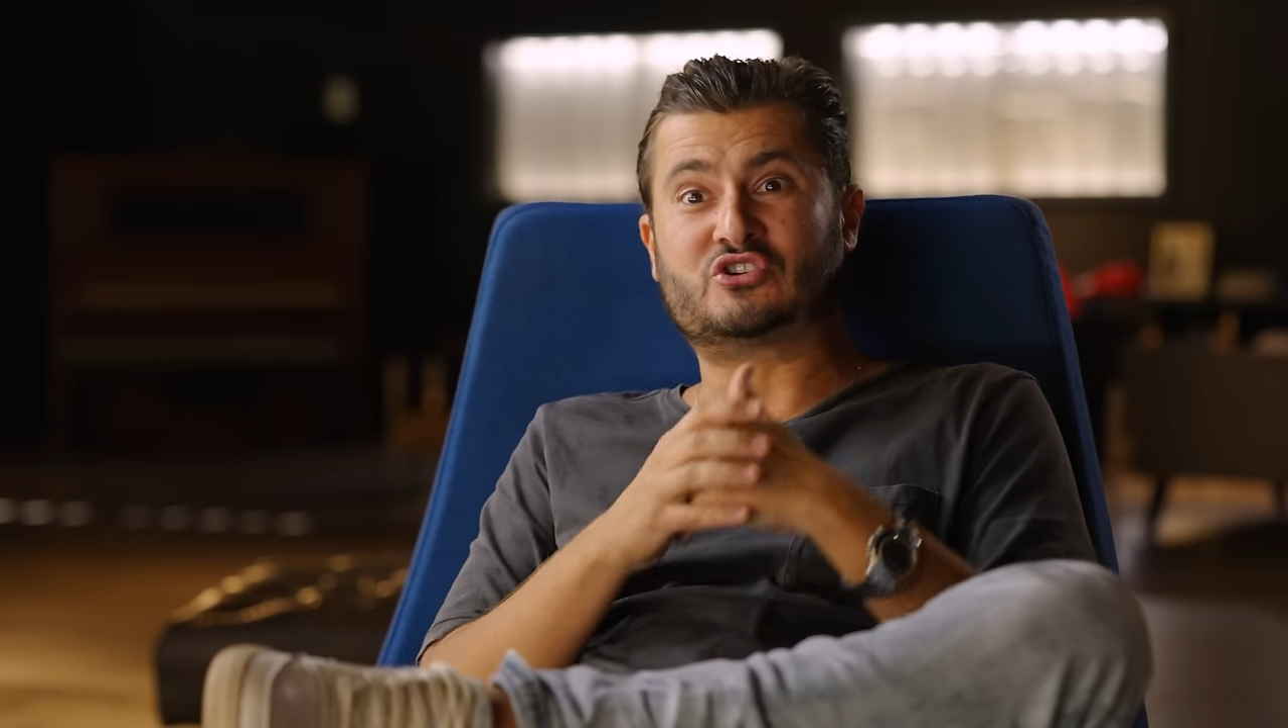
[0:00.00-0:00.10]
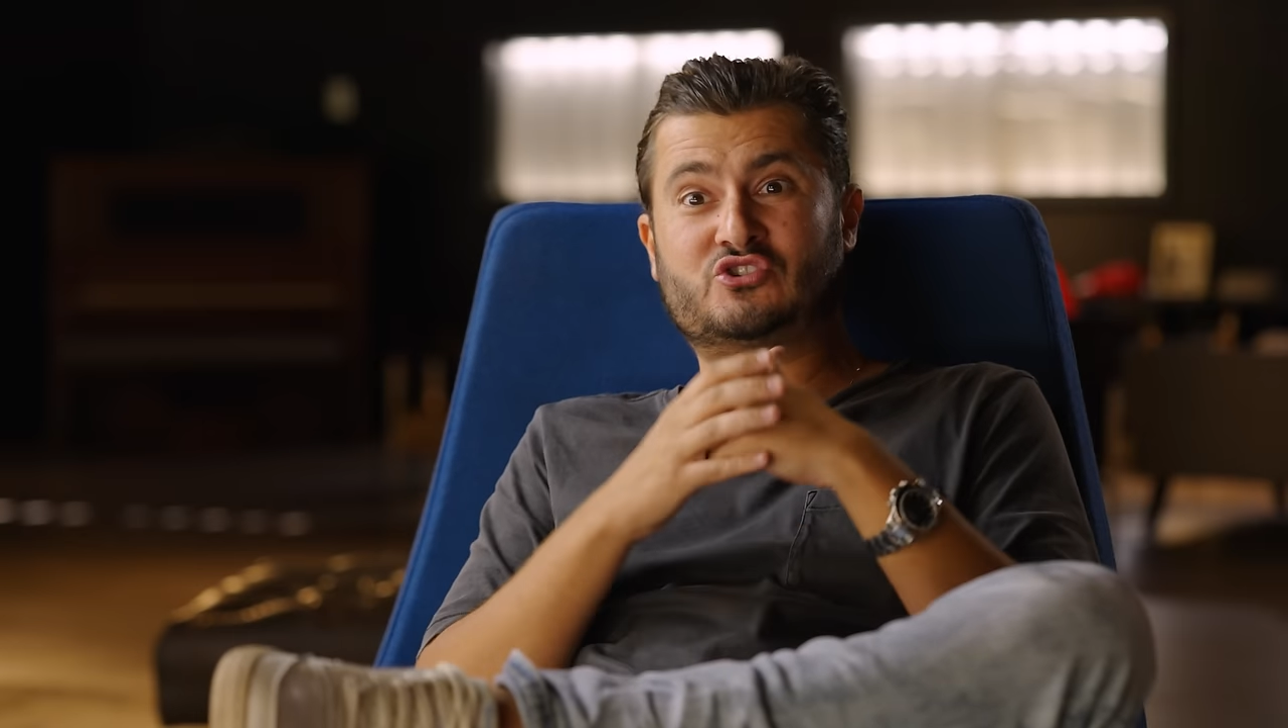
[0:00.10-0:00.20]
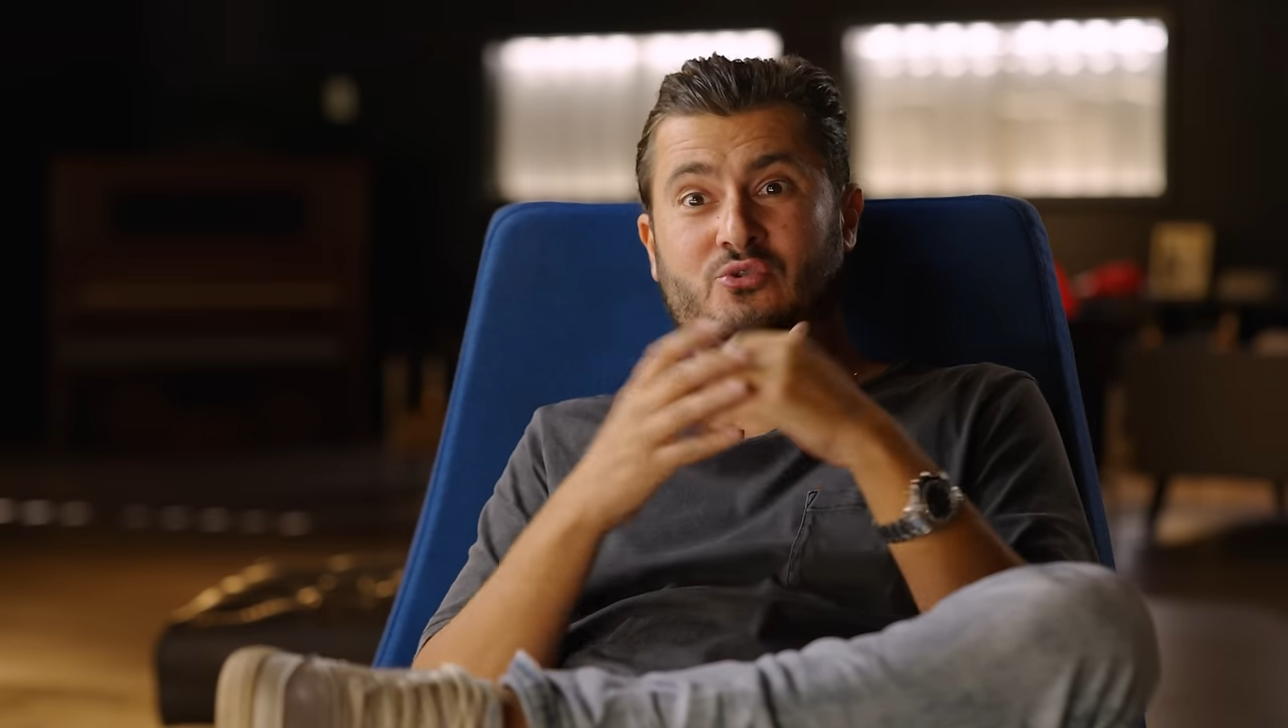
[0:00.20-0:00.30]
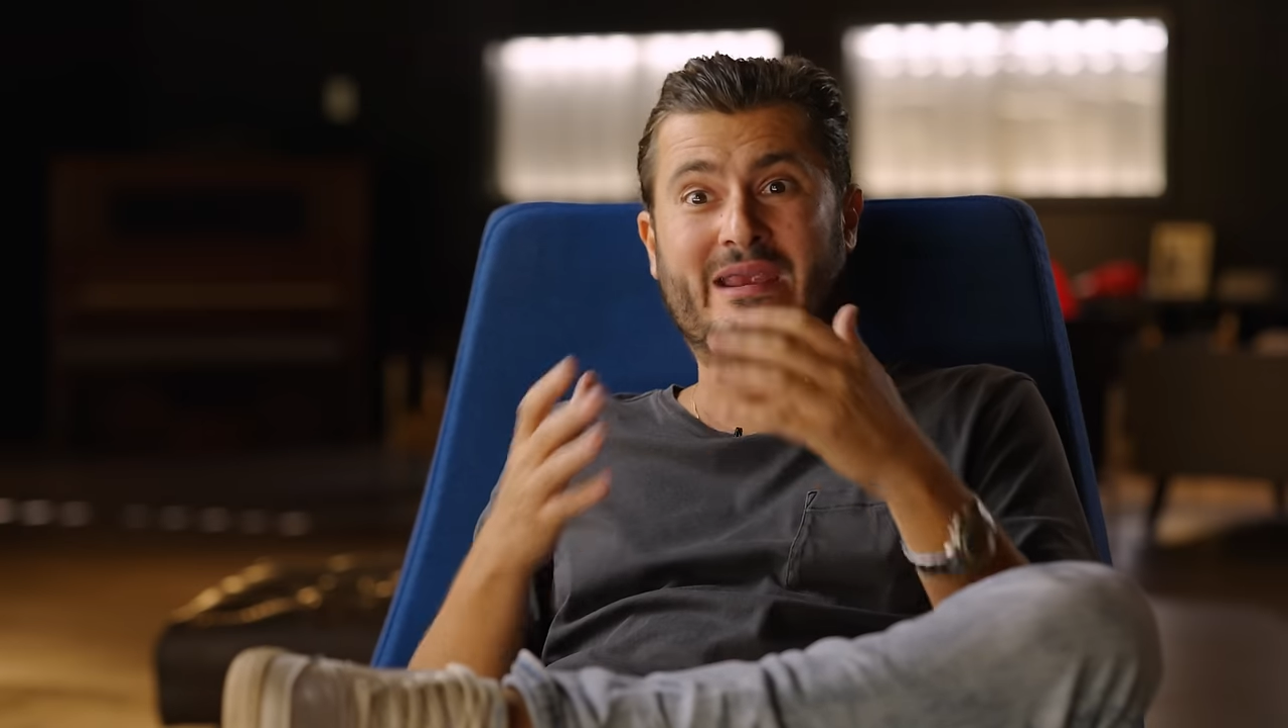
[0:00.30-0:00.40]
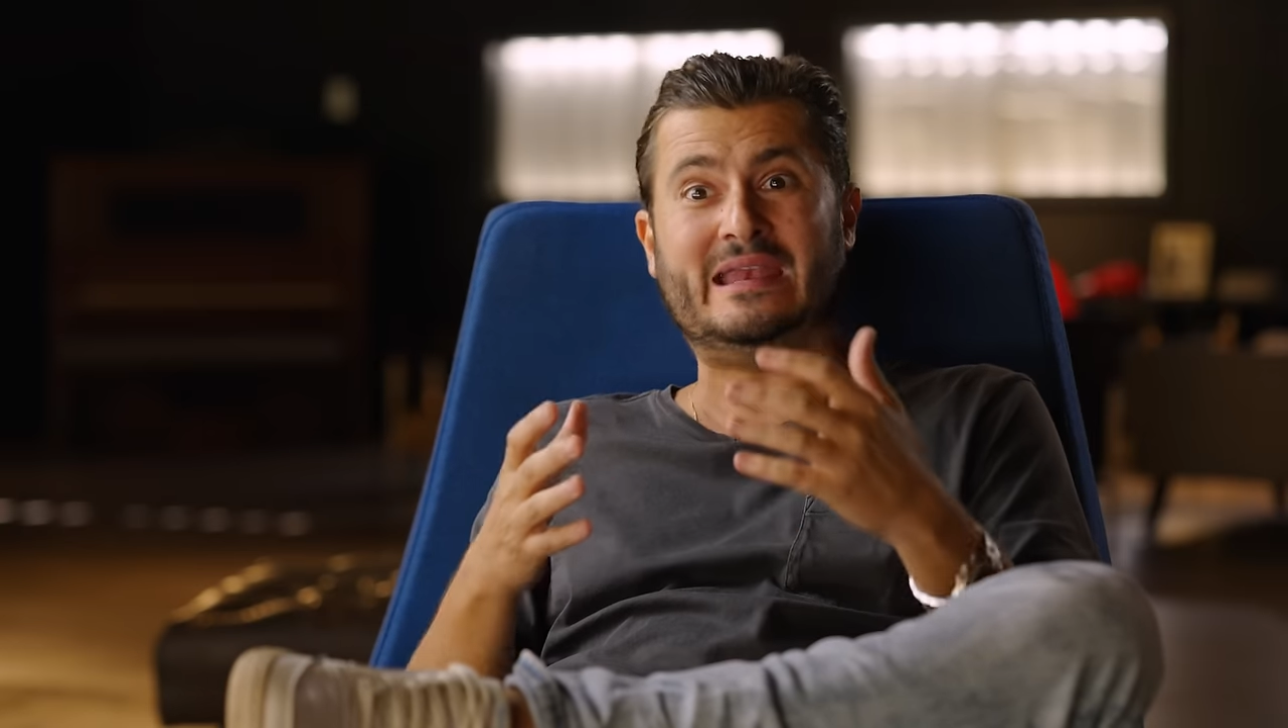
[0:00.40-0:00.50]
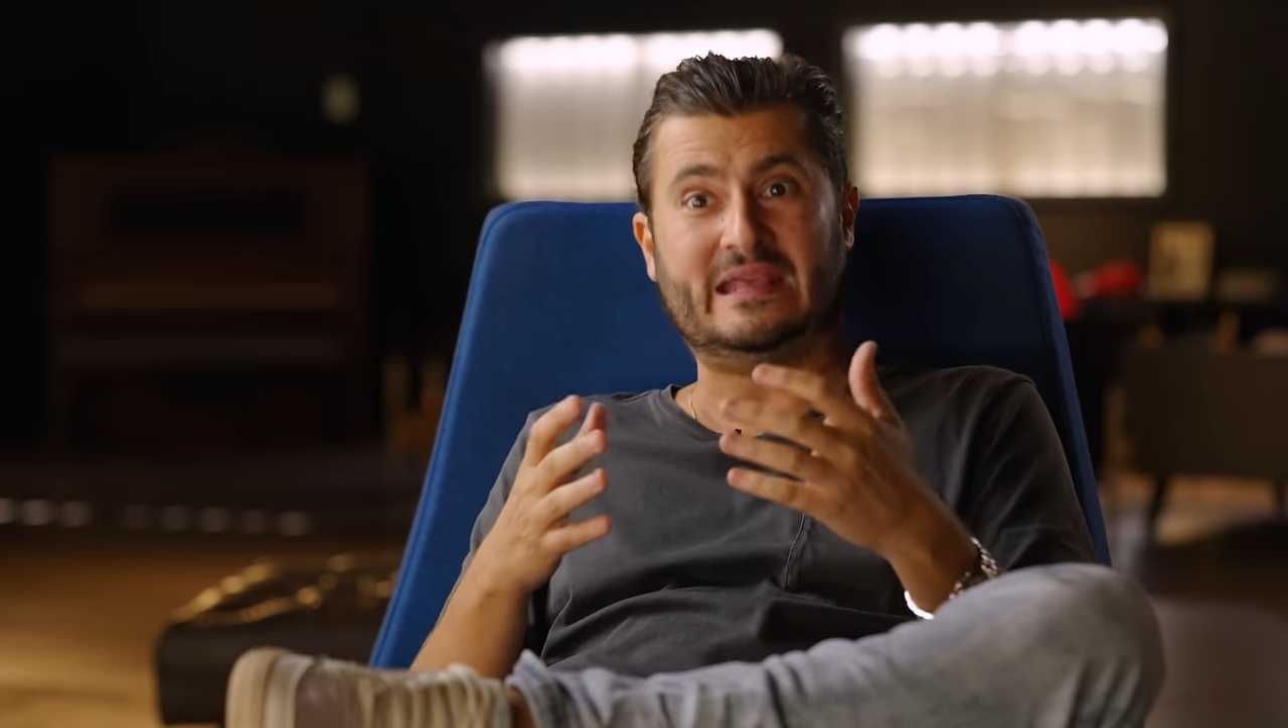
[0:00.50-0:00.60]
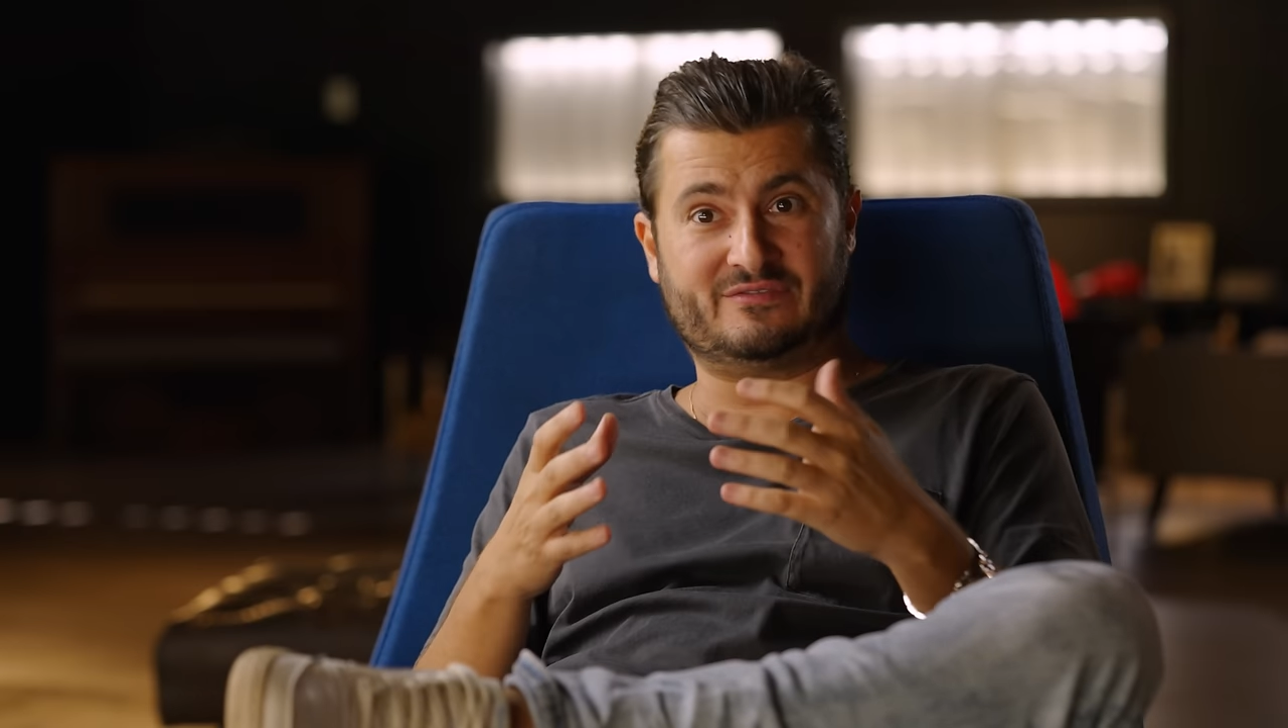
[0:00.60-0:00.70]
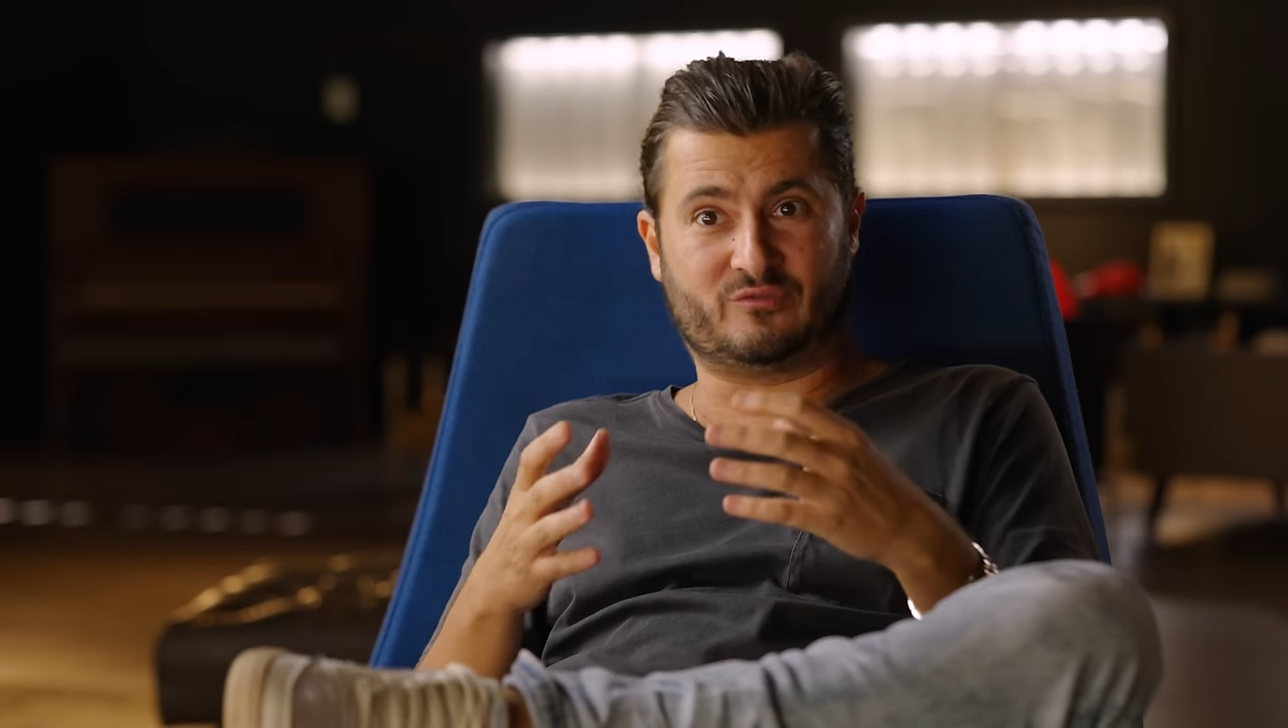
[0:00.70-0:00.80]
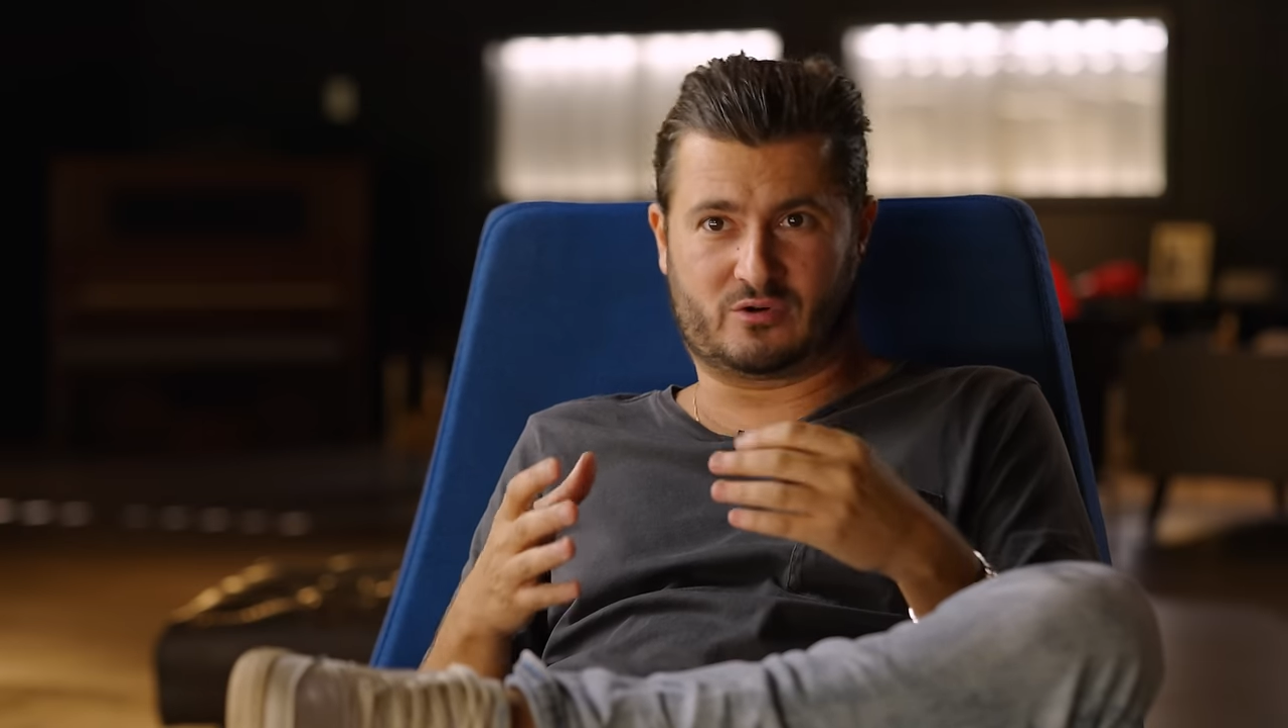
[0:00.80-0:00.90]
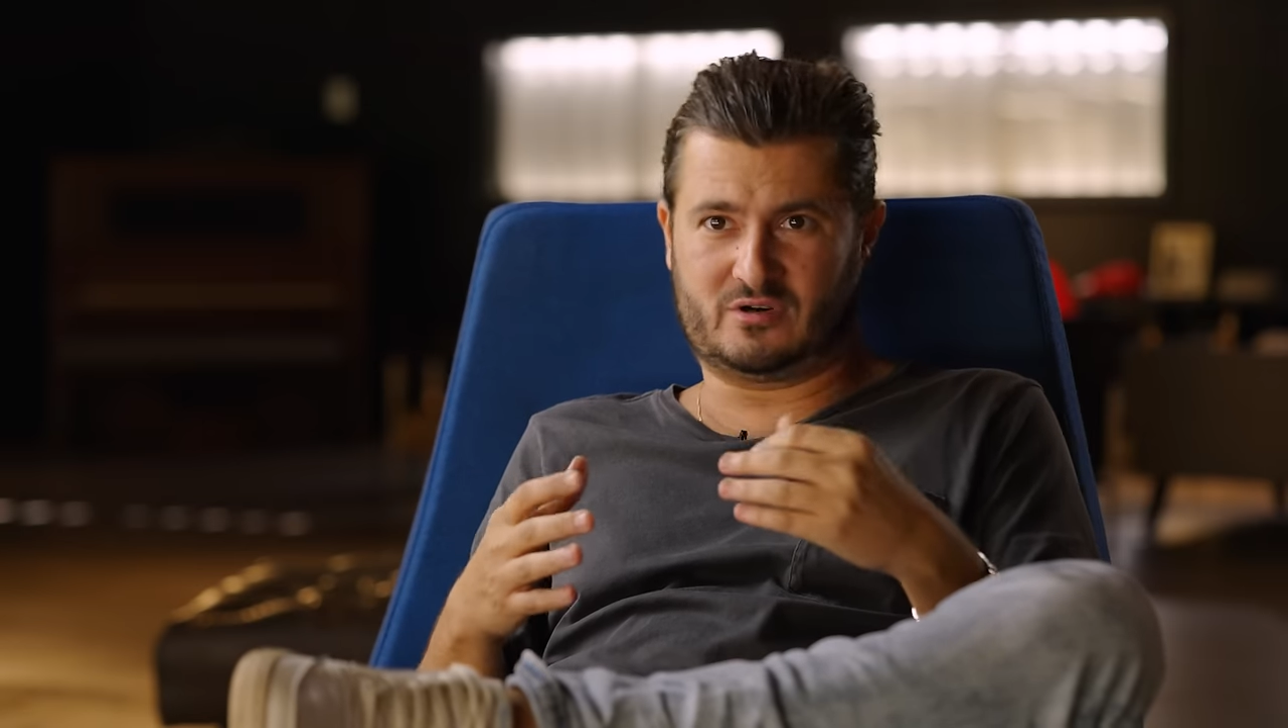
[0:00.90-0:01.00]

trading for.